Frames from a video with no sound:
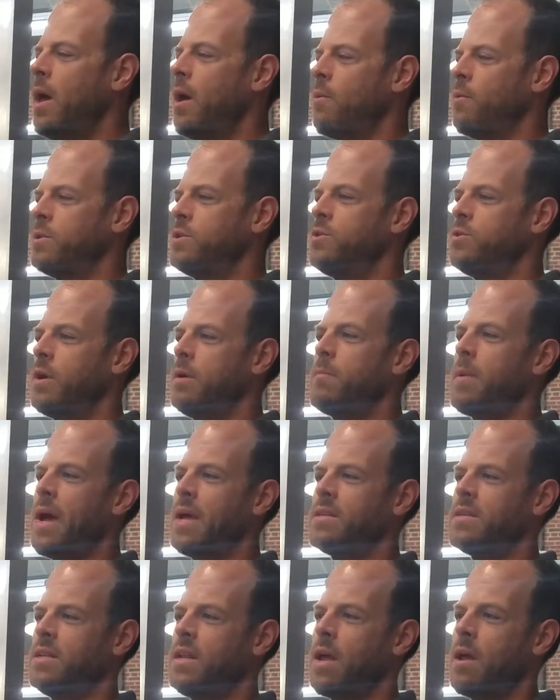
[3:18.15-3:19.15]
And once you get
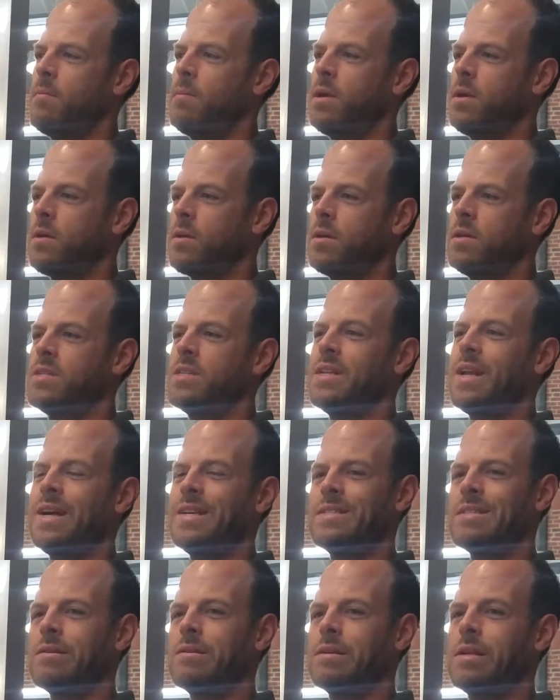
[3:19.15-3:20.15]
past the damn hill, it's a
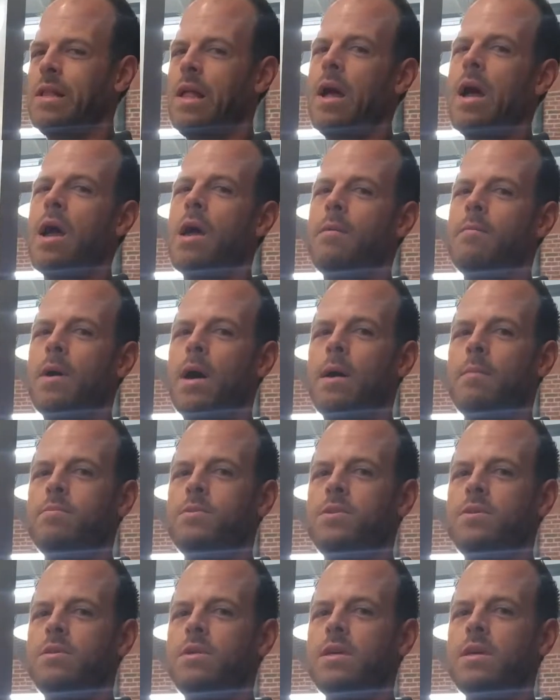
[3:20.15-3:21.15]
nice little climb up
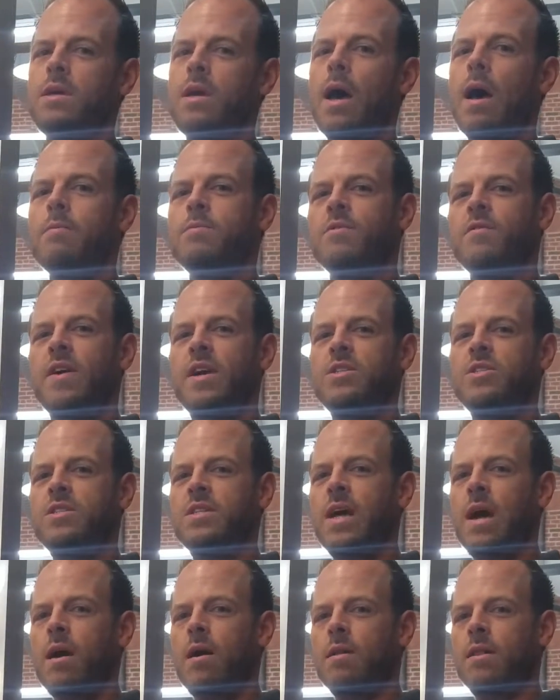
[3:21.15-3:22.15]
to the observation
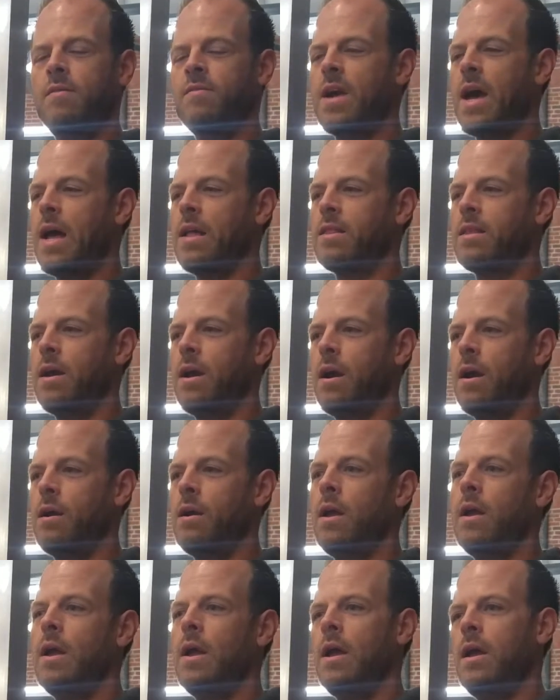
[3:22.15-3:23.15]
tower they've got
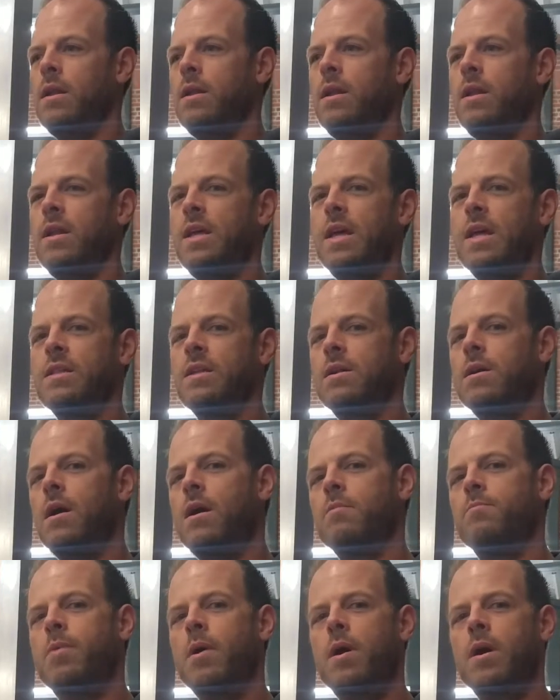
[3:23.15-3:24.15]
there. And then you hit the
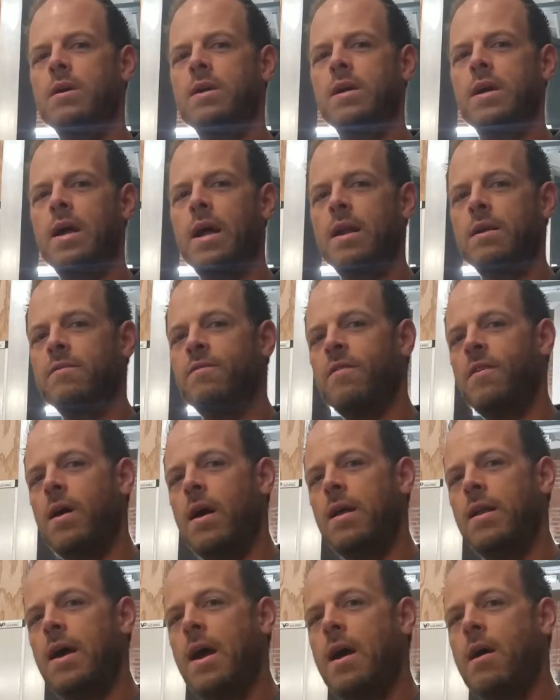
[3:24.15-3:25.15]
dog park, you kind of
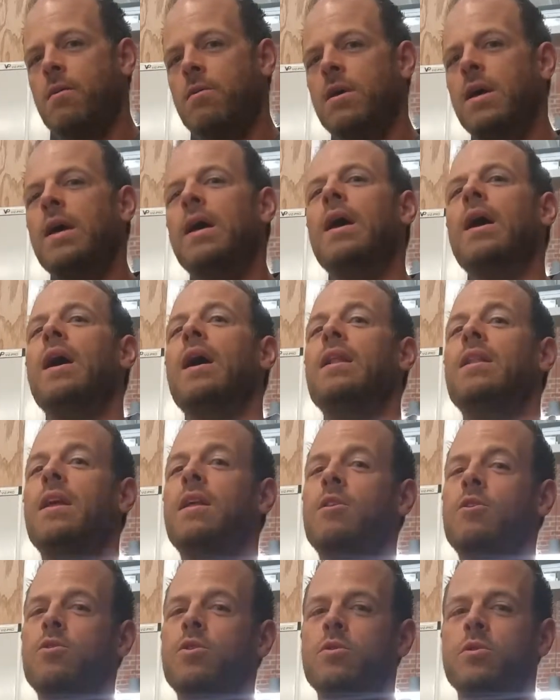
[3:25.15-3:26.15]
fly down, and
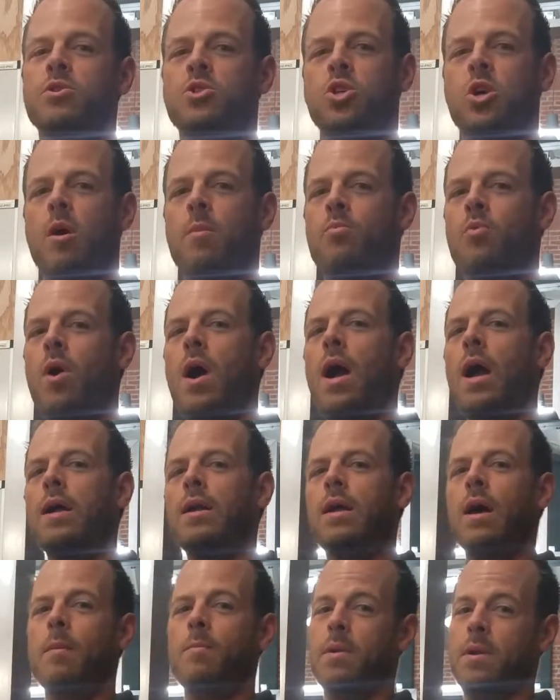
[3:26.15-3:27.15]
then you do a sharp
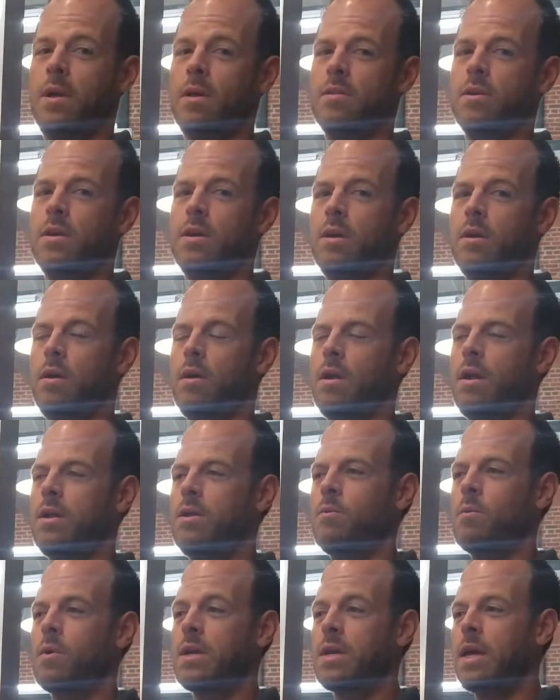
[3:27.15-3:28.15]
right up another hill, and
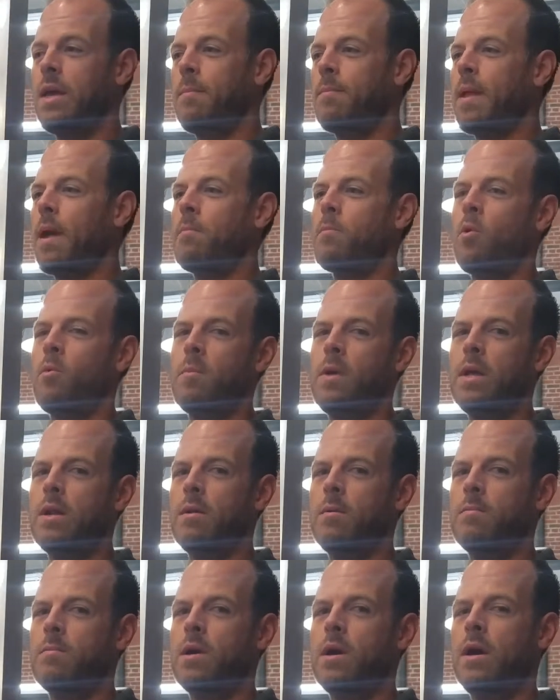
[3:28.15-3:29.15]
you want to keep that momentum.